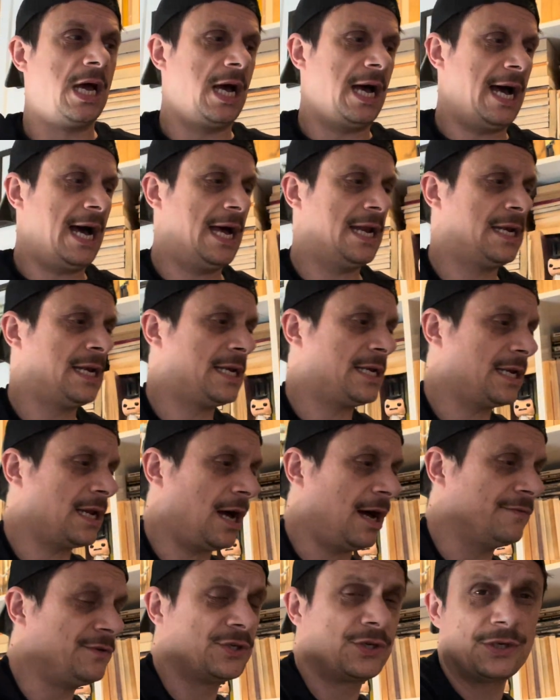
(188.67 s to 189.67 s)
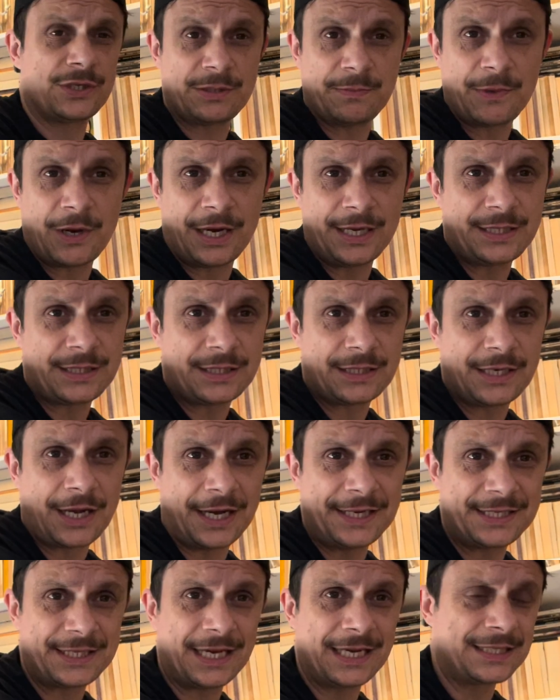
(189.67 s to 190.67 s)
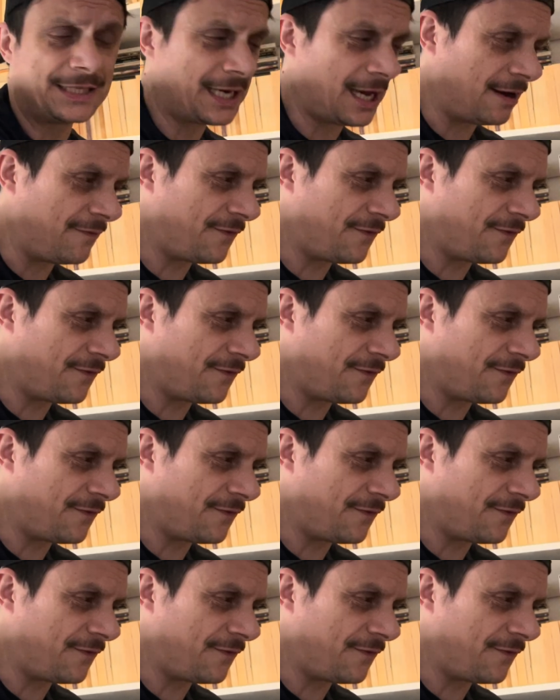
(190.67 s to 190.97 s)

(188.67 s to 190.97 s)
And I've just got some nice things again